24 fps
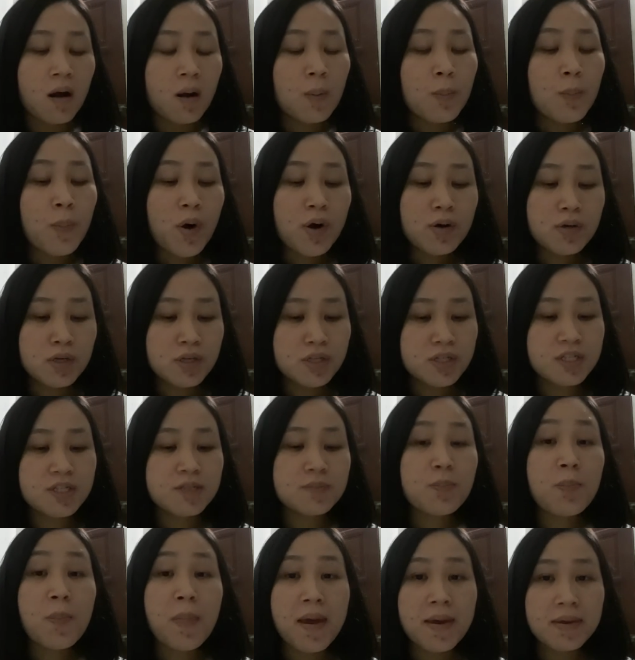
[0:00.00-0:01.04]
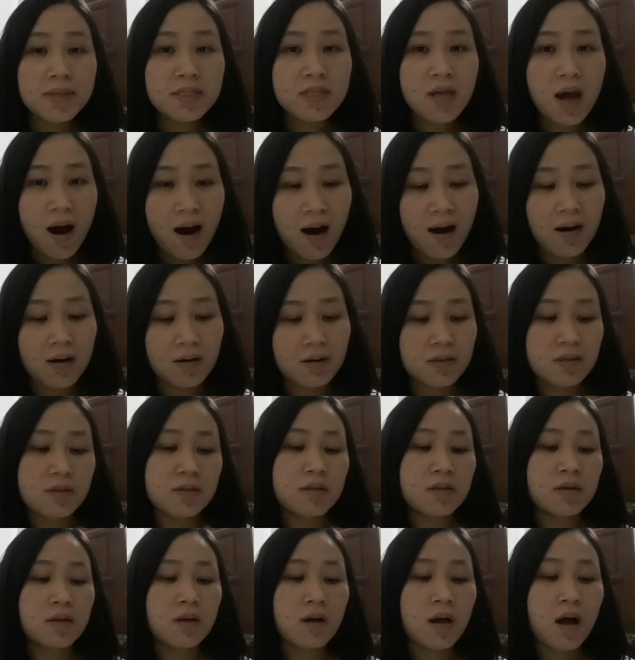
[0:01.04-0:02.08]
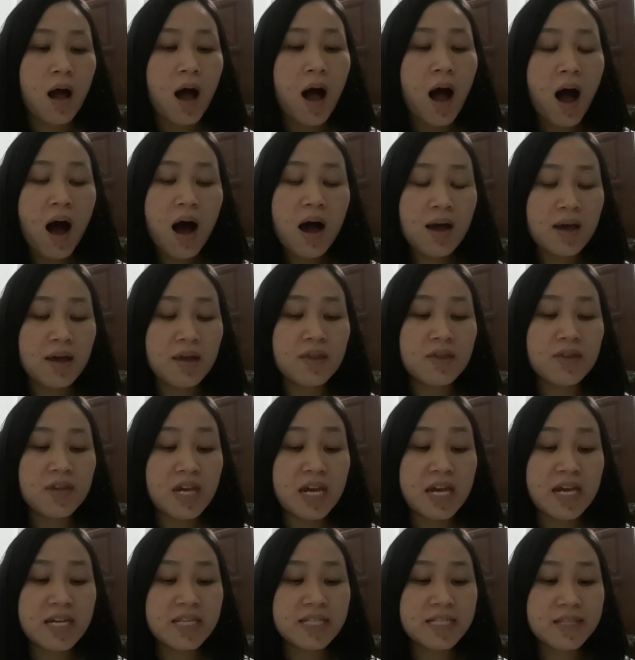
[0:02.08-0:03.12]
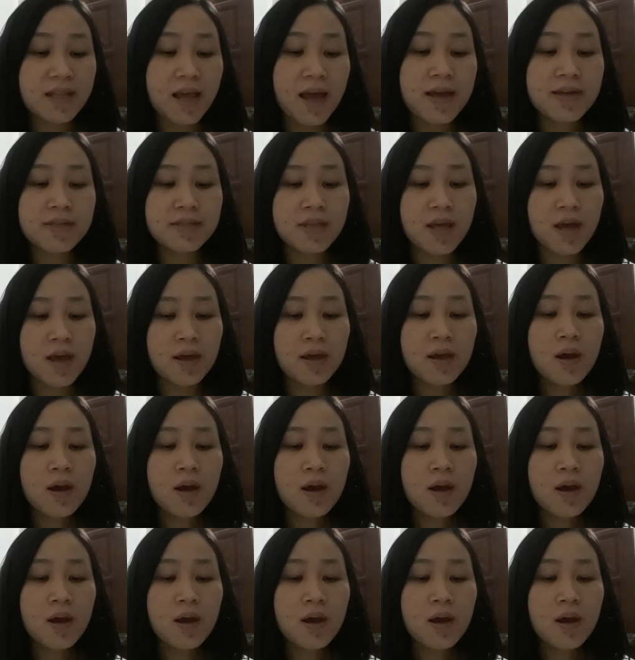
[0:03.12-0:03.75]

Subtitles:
Models mentor. Hi, this is AZ.